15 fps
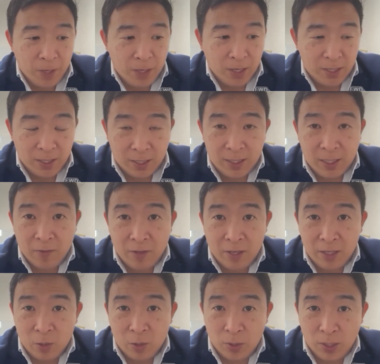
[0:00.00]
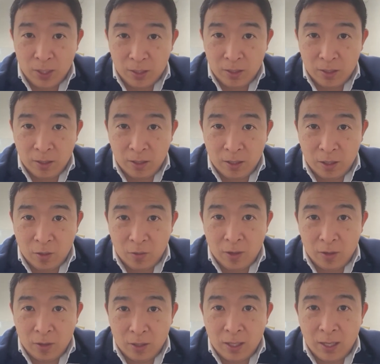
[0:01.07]
6, 7 days a week
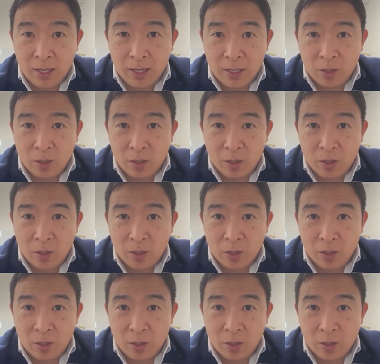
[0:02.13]
around the clock